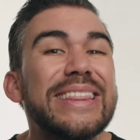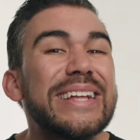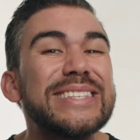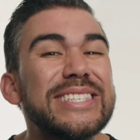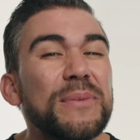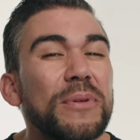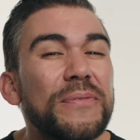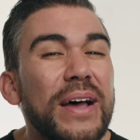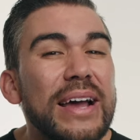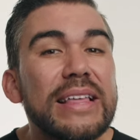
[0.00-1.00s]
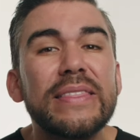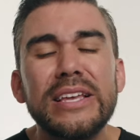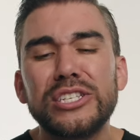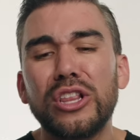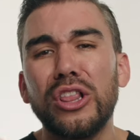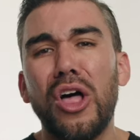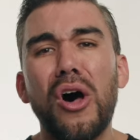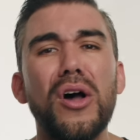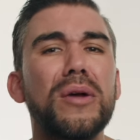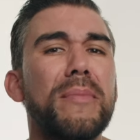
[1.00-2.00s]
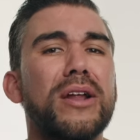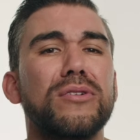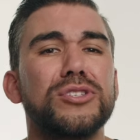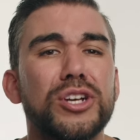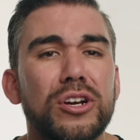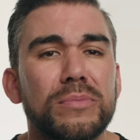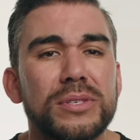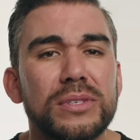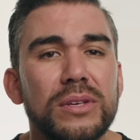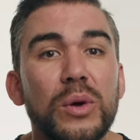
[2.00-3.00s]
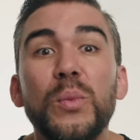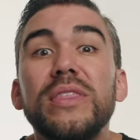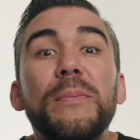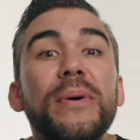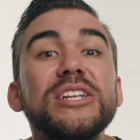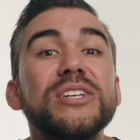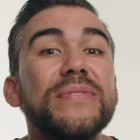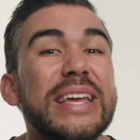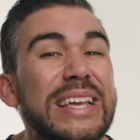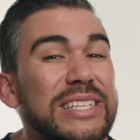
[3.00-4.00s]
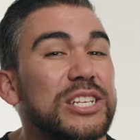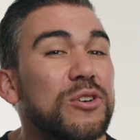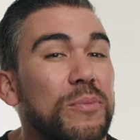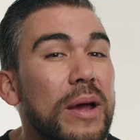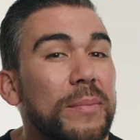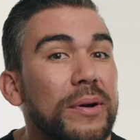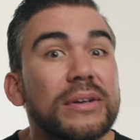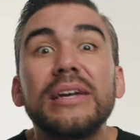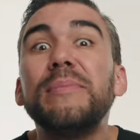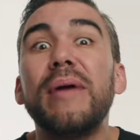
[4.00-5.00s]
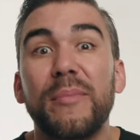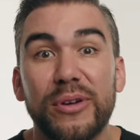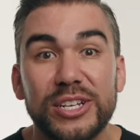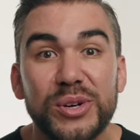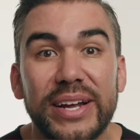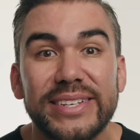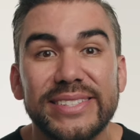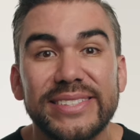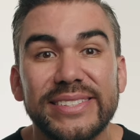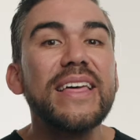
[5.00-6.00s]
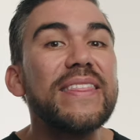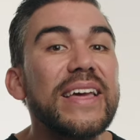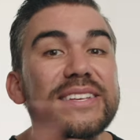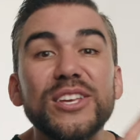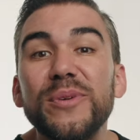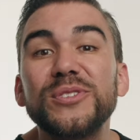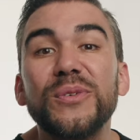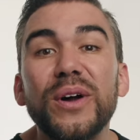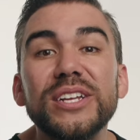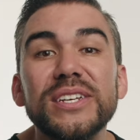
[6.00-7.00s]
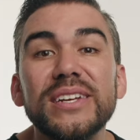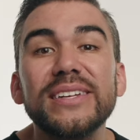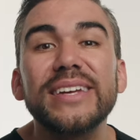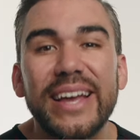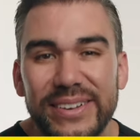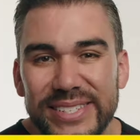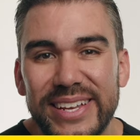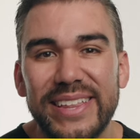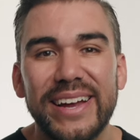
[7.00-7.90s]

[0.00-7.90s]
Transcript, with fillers: that simplify these long medical terms with a bunch of easy to remember memory tricks. Thanks so much for watching, and I'll see you